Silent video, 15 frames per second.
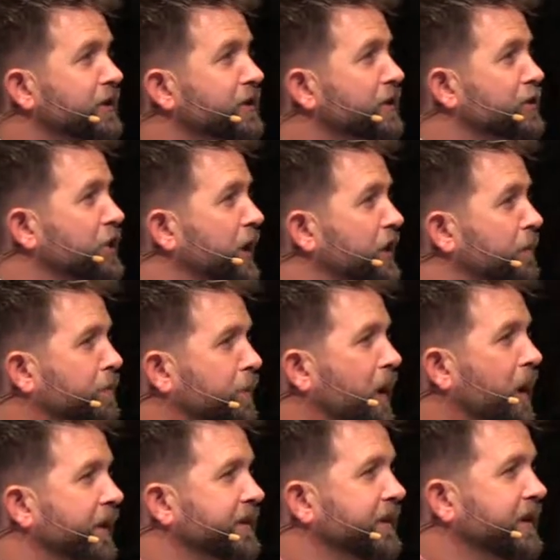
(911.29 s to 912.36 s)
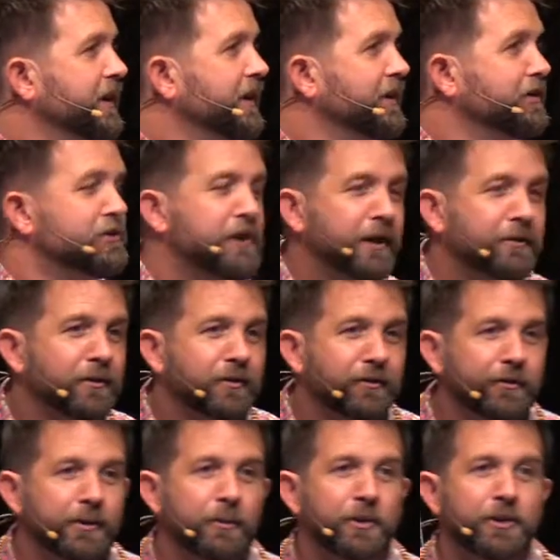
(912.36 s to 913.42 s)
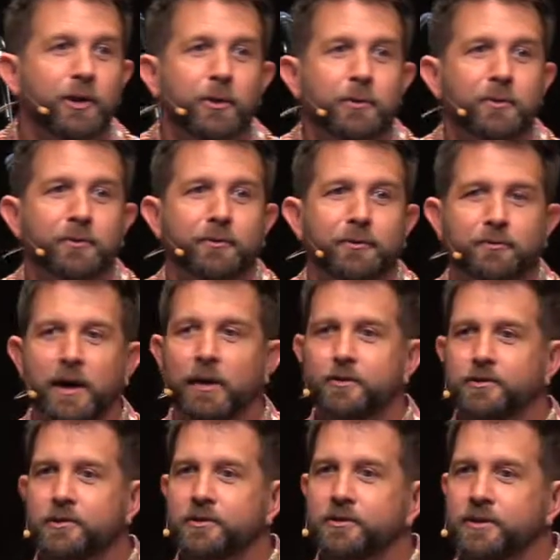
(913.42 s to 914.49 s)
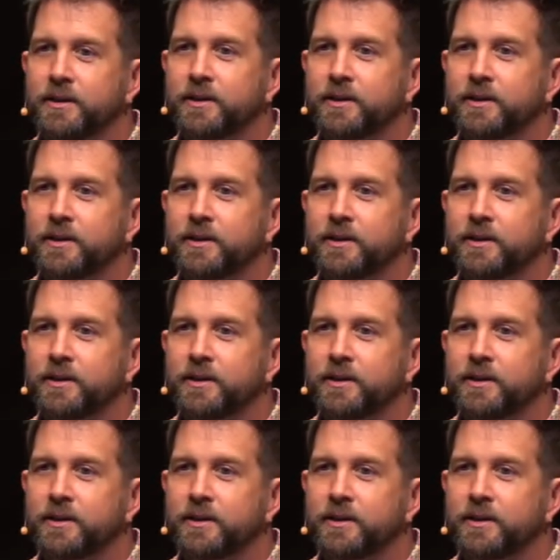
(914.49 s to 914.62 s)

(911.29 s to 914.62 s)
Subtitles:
to share broadly and generously with those around you?